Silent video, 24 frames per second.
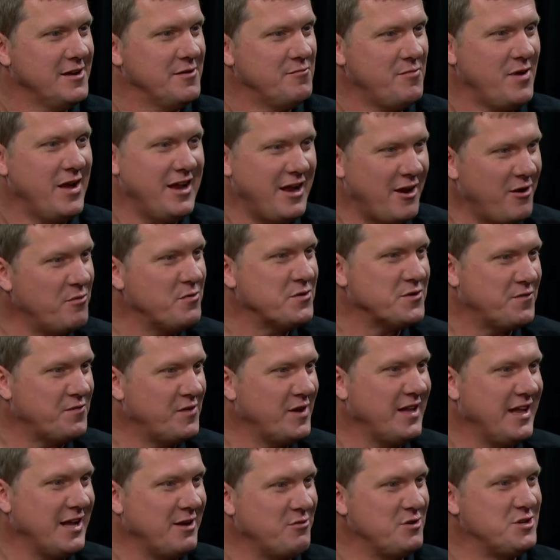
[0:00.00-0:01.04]
man, I almost
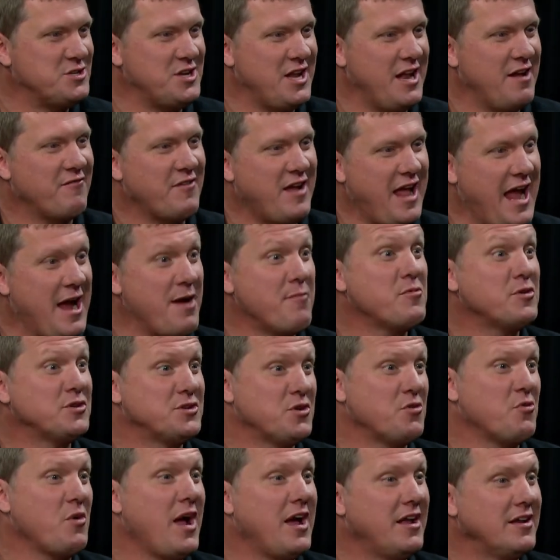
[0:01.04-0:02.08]
feel like we should have cameras
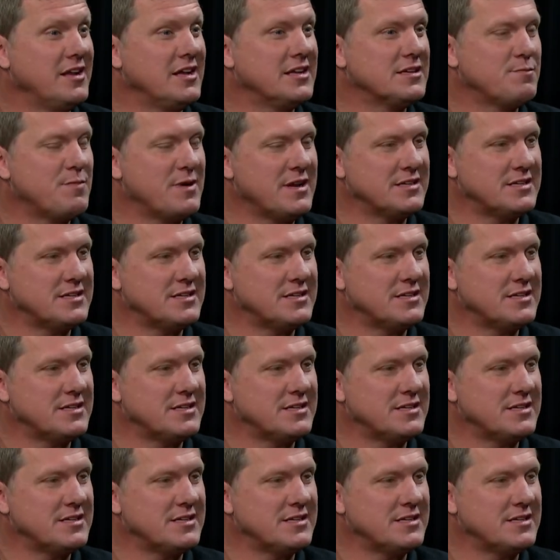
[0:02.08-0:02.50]
around us yeah.